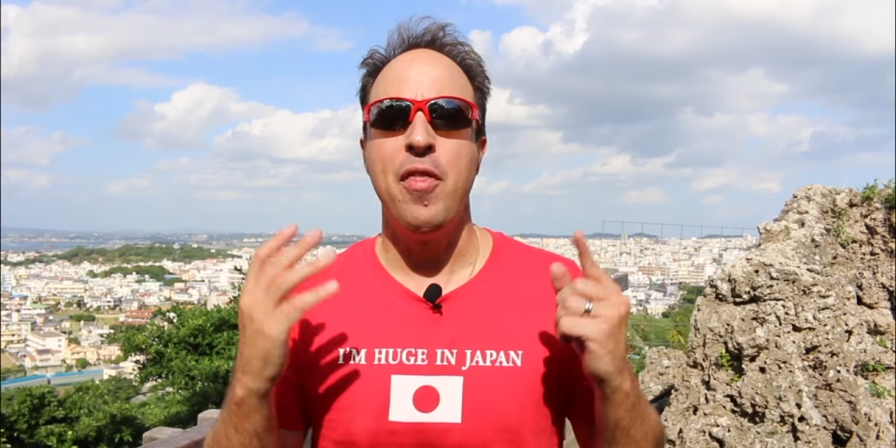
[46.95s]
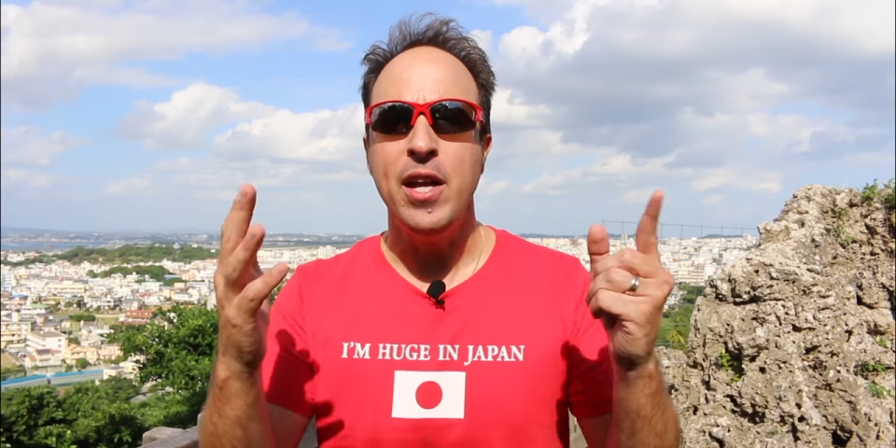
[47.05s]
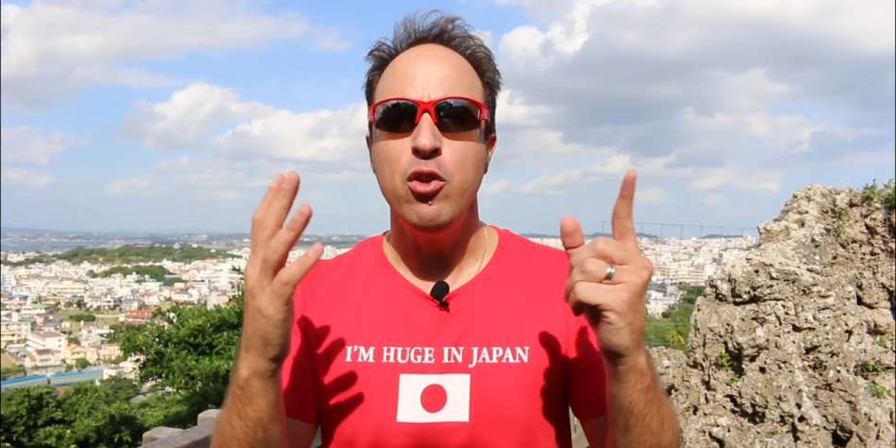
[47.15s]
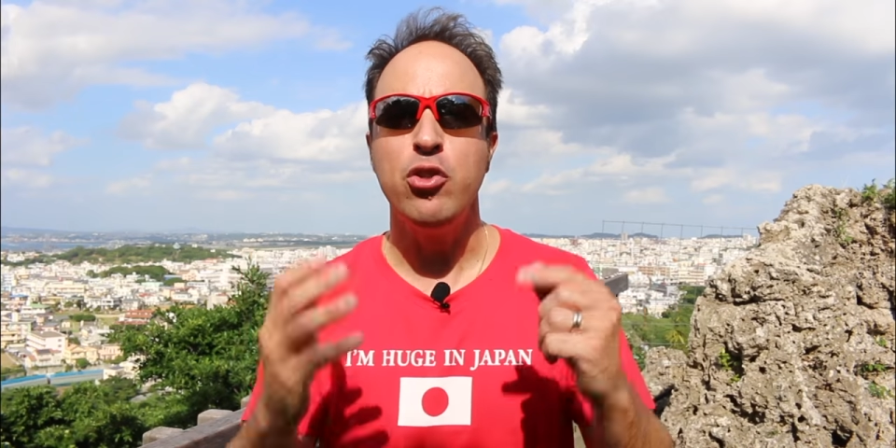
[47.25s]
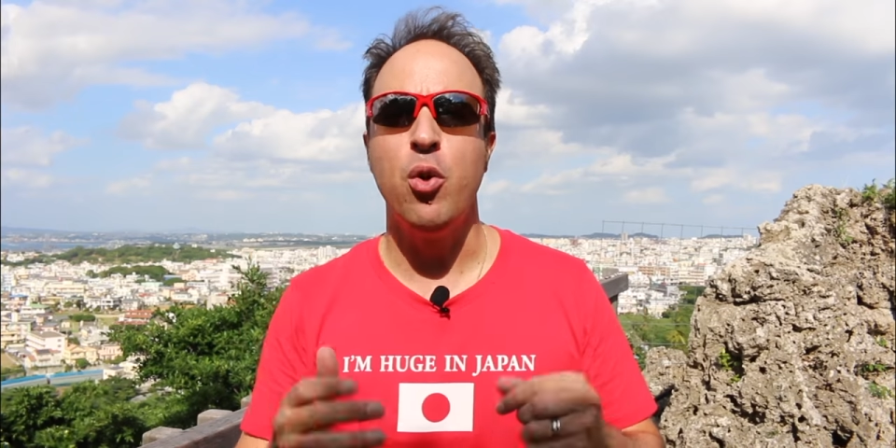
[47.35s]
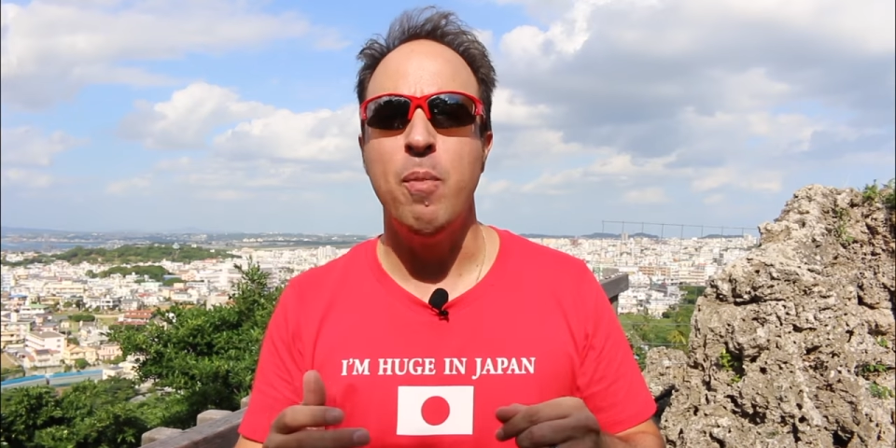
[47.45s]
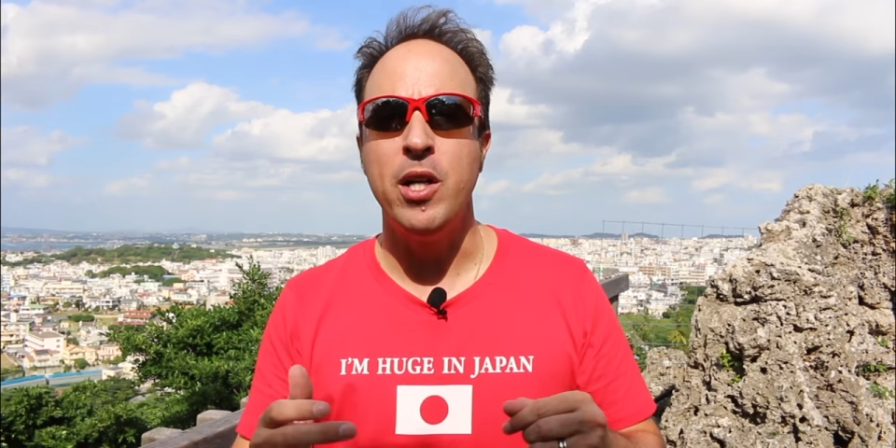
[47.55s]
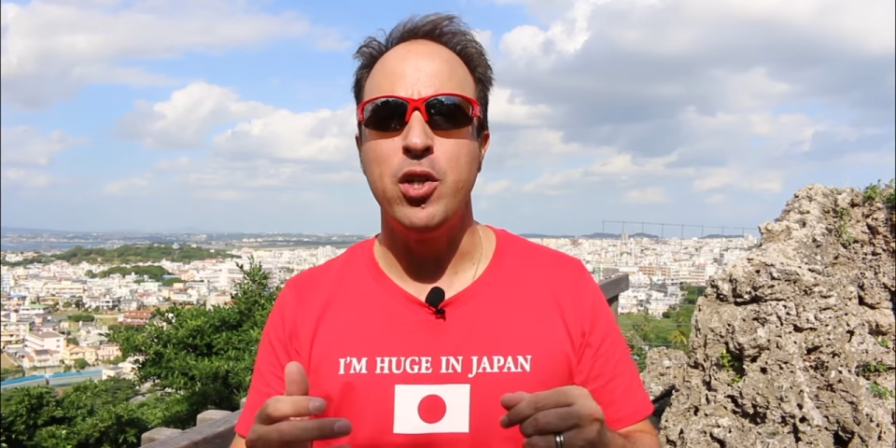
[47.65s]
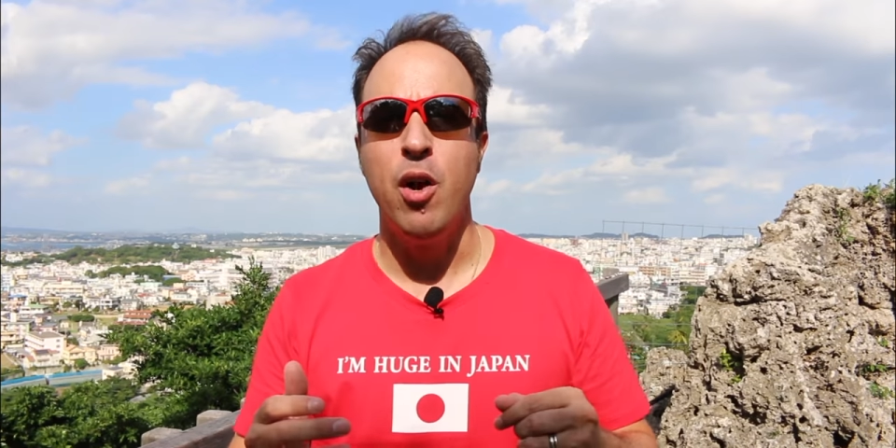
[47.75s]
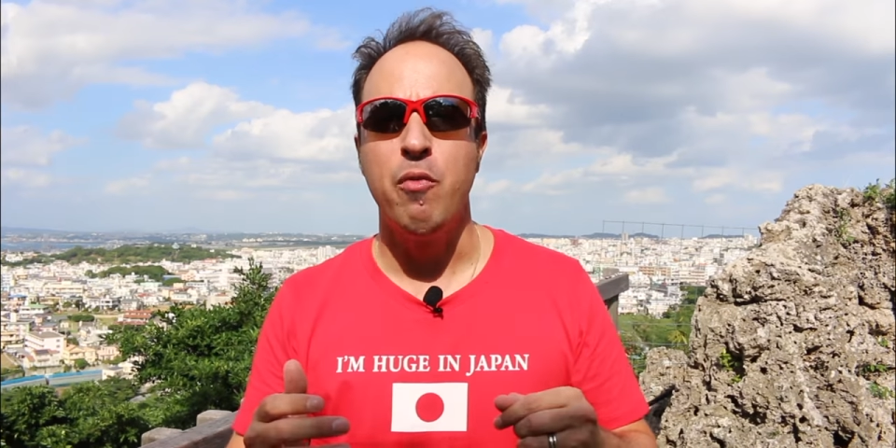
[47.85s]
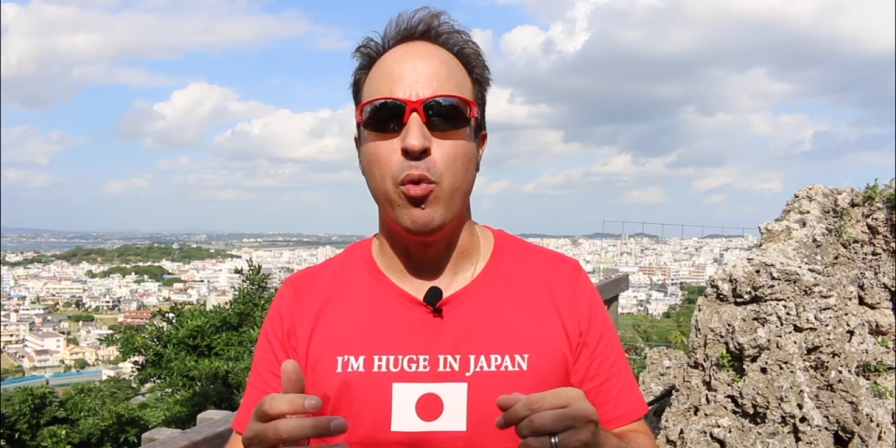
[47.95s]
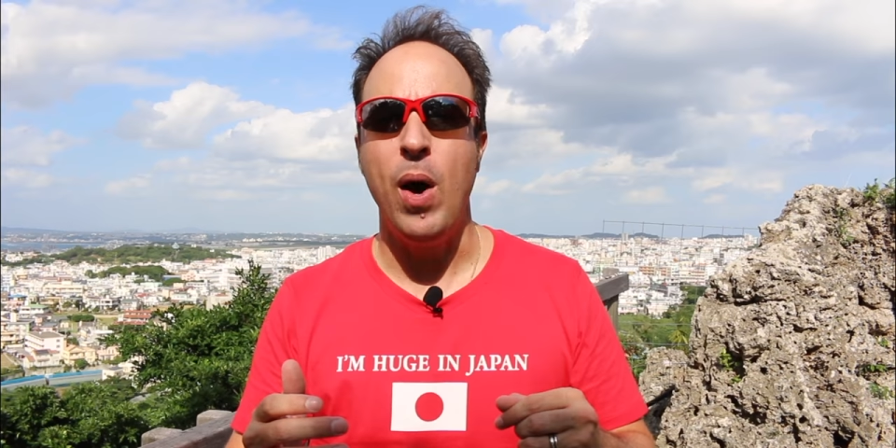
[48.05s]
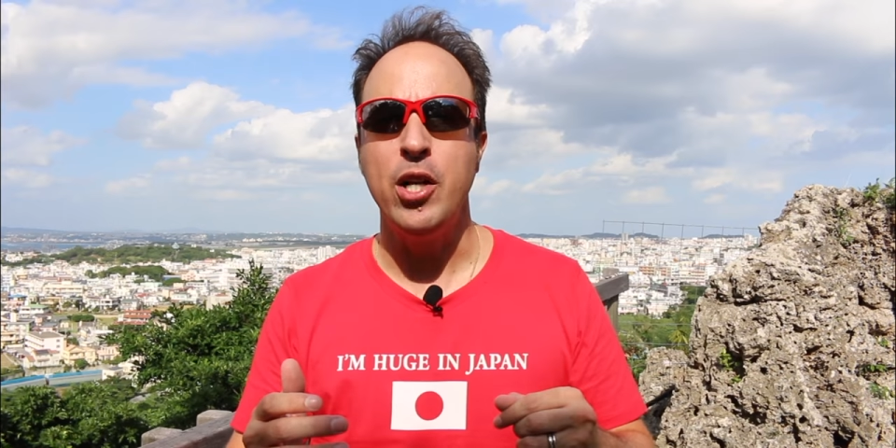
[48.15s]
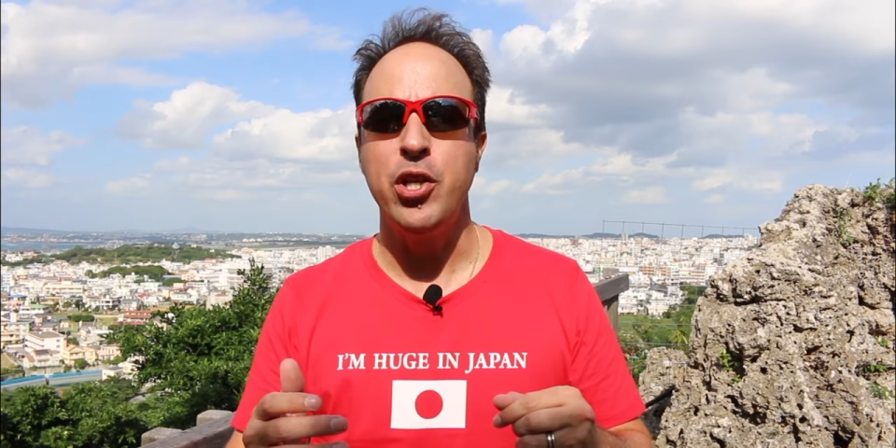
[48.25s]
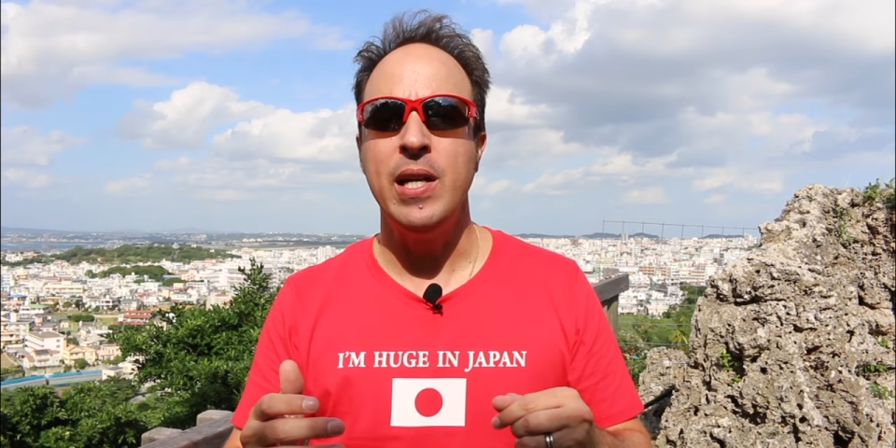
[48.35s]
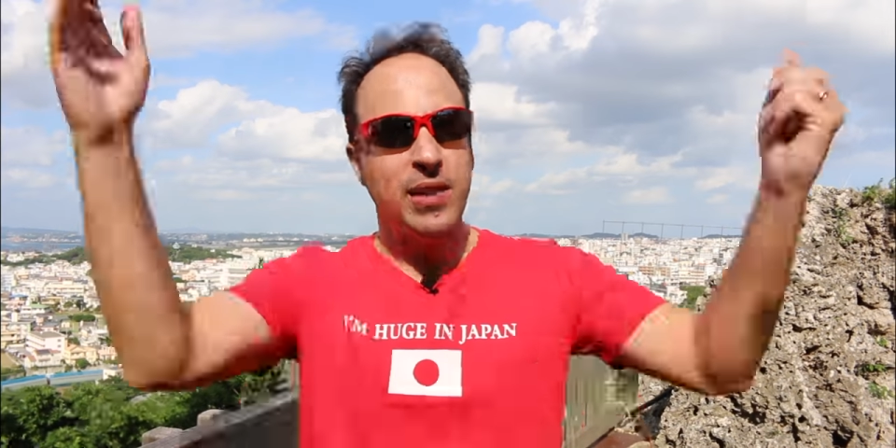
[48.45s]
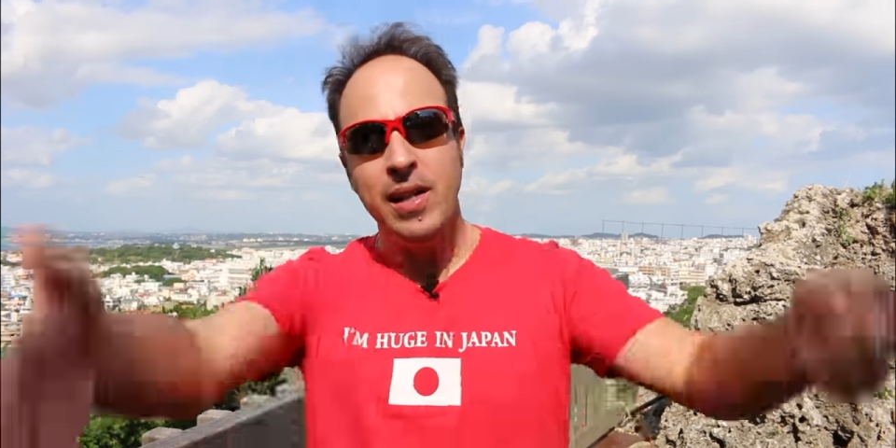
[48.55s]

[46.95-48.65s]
Thank you so much for watching.